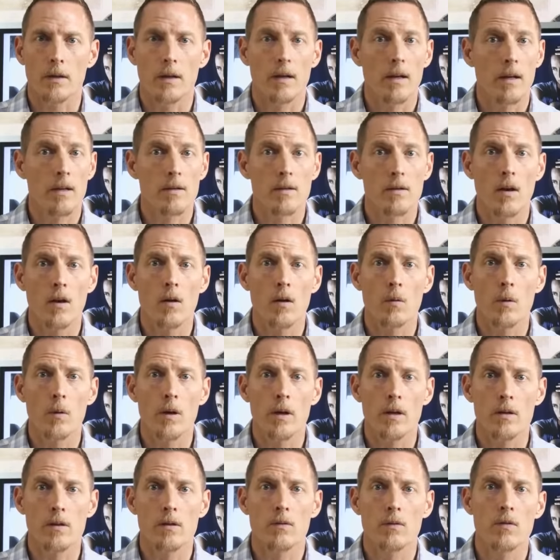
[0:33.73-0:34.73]
As
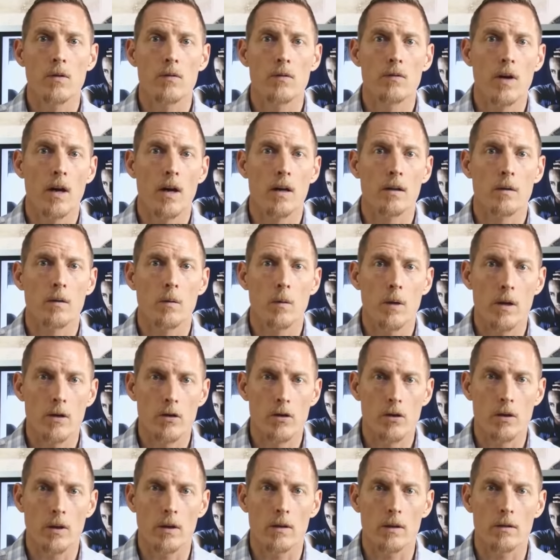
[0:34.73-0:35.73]
always, if you've got
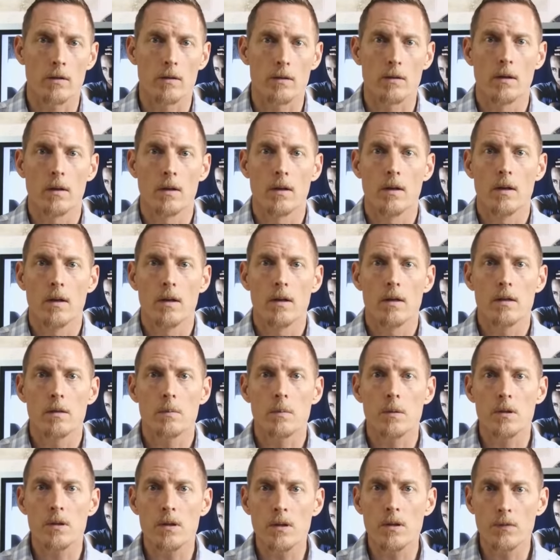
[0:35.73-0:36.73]
questions
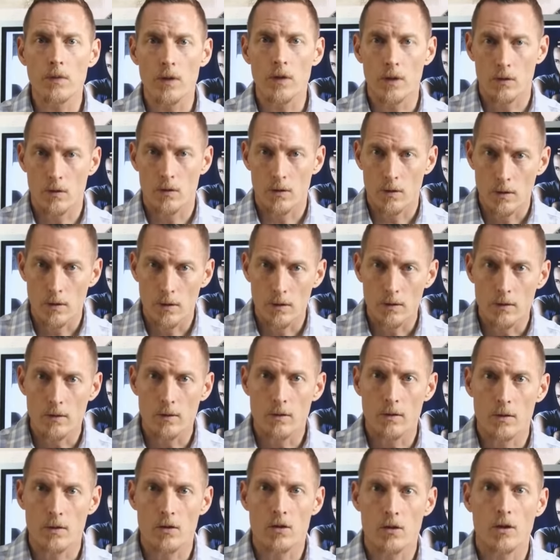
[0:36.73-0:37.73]
specific to the
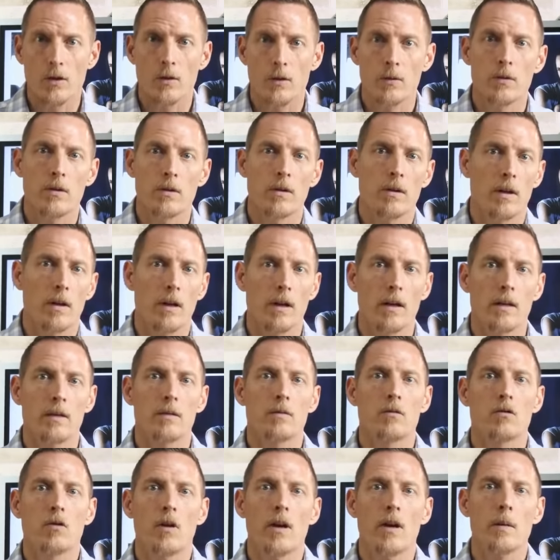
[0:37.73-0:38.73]
show tonight,
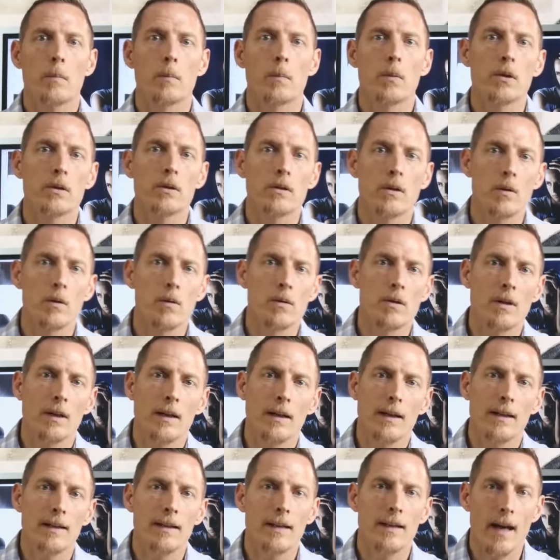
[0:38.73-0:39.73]
try to put those
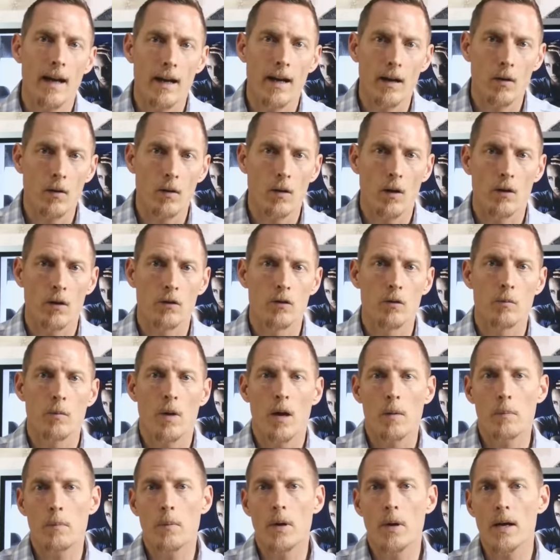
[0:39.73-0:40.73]
in now. I'll do my
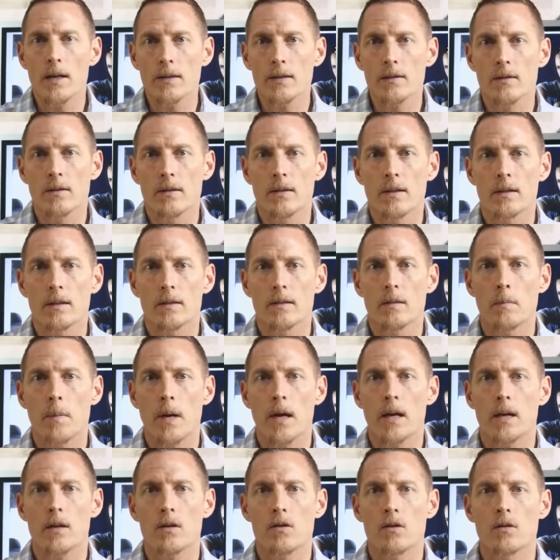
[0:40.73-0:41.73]
best to get them
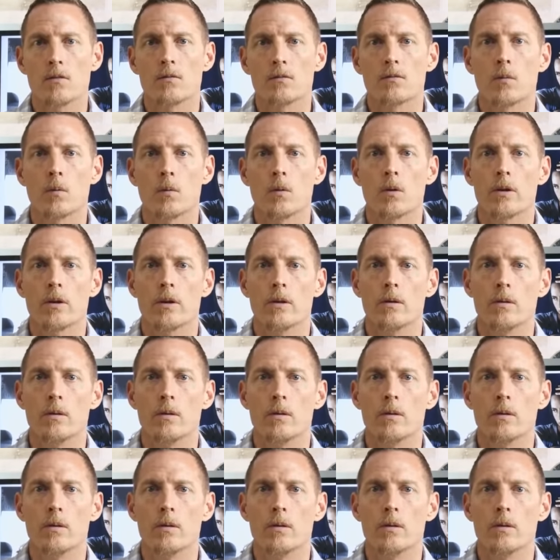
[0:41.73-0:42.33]
answered for you.